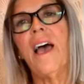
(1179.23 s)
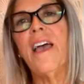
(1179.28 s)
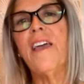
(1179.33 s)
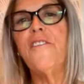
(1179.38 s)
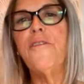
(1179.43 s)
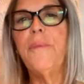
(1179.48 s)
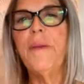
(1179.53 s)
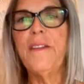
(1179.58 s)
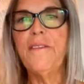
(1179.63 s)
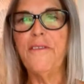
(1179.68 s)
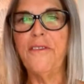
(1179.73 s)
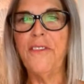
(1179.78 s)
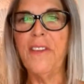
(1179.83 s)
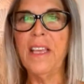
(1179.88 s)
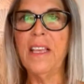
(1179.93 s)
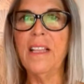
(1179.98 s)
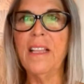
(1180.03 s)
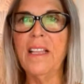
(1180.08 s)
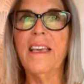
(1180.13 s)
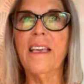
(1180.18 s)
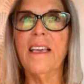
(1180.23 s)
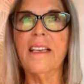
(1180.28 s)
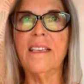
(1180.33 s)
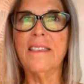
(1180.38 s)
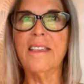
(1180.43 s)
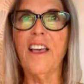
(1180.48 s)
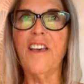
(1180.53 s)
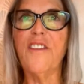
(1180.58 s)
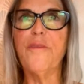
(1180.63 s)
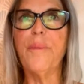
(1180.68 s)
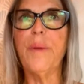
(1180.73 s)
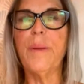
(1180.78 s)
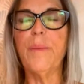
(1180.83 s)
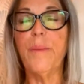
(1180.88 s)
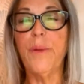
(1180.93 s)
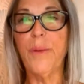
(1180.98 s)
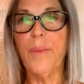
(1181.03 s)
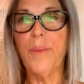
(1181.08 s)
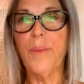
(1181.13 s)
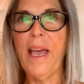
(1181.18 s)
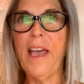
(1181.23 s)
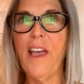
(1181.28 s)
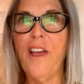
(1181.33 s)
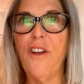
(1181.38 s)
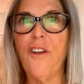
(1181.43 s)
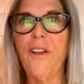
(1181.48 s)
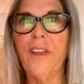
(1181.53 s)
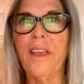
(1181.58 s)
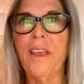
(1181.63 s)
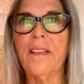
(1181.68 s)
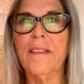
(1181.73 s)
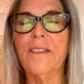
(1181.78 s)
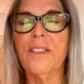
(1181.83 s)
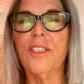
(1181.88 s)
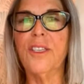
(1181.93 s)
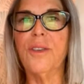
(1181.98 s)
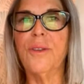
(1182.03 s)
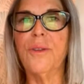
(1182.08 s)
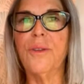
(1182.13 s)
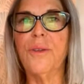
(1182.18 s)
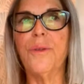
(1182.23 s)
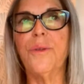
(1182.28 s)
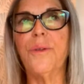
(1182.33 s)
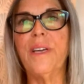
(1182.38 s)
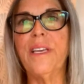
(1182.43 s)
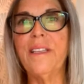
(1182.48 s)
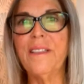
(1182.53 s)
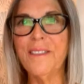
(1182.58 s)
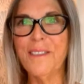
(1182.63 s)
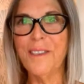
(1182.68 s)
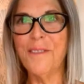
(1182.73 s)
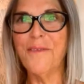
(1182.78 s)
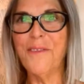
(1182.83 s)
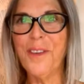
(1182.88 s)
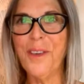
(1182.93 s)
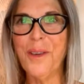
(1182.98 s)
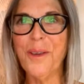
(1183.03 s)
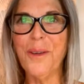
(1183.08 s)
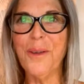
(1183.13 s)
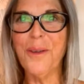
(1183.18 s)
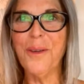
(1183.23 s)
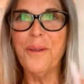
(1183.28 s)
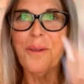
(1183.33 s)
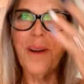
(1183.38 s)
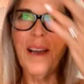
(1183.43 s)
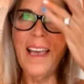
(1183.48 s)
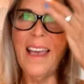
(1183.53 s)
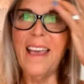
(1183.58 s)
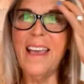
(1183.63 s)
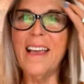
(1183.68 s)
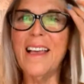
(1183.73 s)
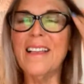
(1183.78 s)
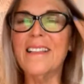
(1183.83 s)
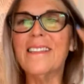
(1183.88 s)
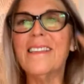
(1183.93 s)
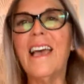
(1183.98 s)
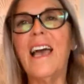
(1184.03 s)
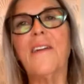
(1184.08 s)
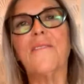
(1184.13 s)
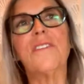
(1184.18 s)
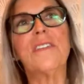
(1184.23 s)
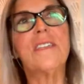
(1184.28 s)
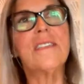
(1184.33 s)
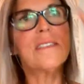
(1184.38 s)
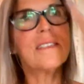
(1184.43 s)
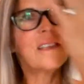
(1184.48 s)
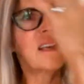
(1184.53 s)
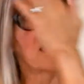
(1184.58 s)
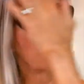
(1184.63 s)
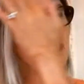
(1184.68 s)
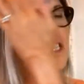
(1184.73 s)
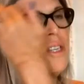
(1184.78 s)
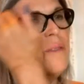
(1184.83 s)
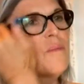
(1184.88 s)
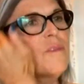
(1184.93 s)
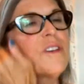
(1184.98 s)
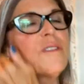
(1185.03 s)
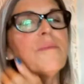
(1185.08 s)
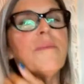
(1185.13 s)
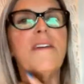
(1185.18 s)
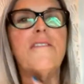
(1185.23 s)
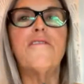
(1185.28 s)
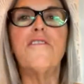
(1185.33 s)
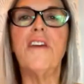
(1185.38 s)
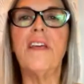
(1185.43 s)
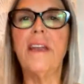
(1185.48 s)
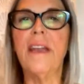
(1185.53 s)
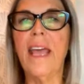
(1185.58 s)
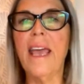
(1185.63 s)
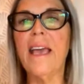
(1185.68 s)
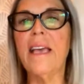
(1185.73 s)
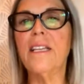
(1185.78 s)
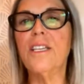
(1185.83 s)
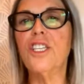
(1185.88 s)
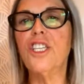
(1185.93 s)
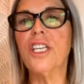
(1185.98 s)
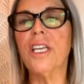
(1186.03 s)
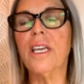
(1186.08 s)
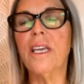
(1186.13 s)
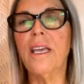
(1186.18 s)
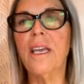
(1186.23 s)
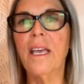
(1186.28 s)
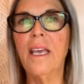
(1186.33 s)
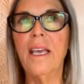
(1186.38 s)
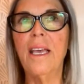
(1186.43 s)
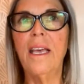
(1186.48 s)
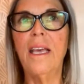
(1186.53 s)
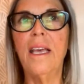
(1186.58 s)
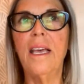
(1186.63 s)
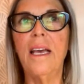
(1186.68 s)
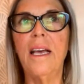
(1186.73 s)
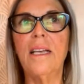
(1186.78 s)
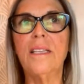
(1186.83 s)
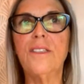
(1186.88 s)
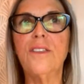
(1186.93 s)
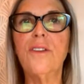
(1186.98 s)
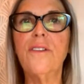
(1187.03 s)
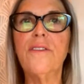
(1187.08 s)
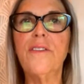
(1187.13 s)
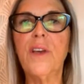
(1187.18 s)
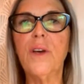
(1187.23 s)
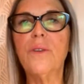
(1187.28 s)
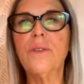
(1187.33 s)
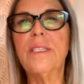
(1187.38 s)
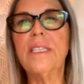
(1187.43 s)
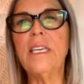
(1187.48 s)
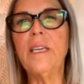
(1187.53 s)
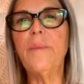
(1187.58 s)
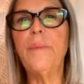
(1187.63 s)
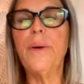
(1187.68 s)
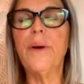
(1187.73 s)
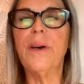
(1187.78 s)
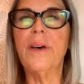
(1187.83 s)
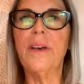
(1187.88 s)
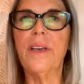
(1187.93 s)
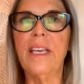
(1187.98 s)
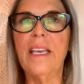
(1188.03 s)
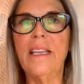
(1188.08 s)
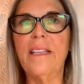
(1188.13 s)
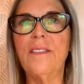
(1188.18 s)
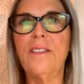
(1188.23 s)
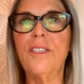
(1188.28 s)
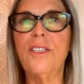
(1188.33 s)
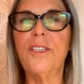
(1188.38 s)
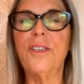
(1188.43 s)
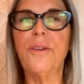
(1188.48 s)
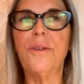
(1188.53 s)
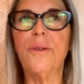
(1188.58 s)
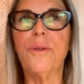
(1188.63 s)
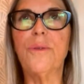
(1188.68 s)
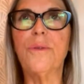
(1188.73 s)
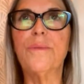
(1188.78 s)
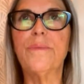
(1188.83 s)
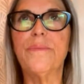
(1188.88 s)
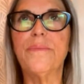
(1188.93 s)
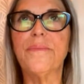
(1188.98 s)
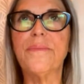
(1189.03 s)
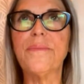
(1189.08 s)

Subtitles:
I've been feeling as I've been preparing to interview and have a discussion with my friend Angie, and sort of go deeper into